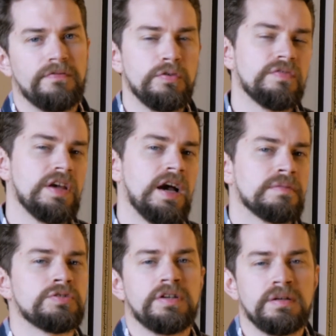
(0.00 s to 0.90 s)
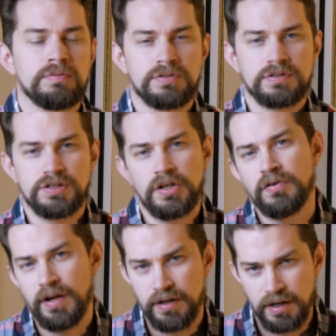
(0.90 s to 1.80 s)
A few of the items you're able to
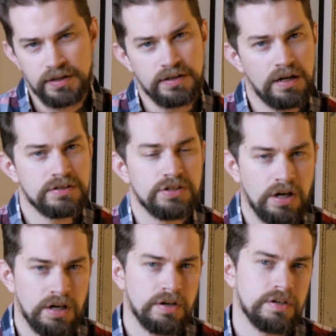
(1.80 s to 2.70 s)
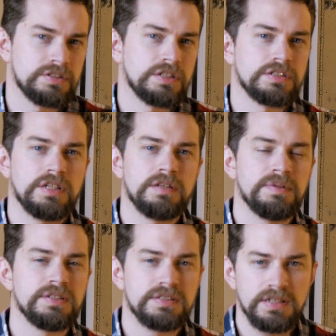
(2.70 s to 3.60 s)
generate on DonJon are such as
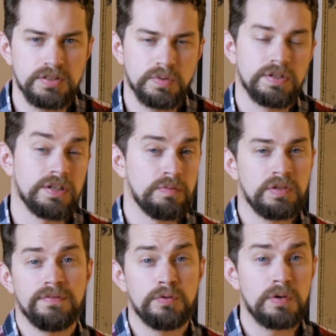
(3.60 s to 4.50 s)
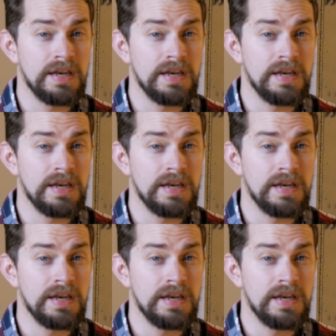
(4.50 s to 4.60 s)
NPCs, where it will give you